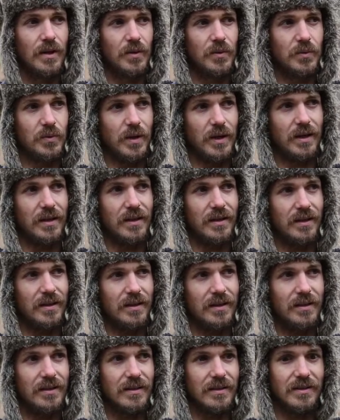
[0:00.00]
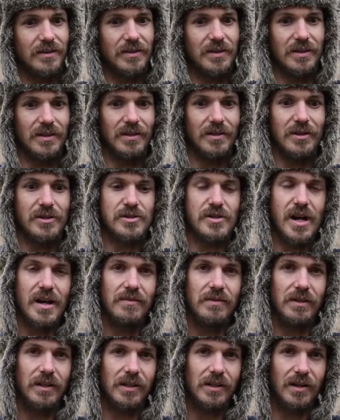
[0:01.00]
where you're
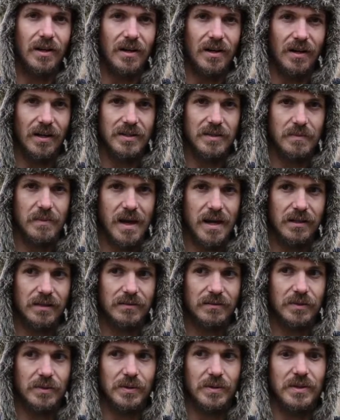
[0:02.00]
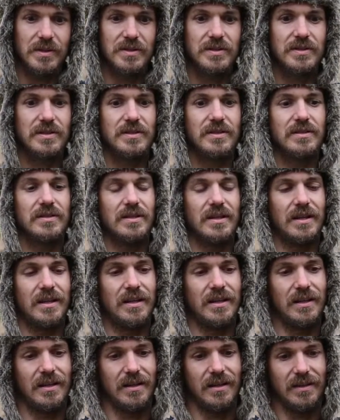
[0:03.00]
driving a car as a matter of course,
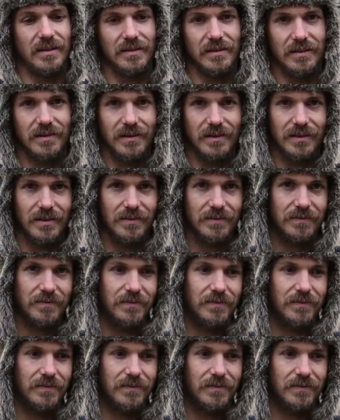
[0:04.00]
and your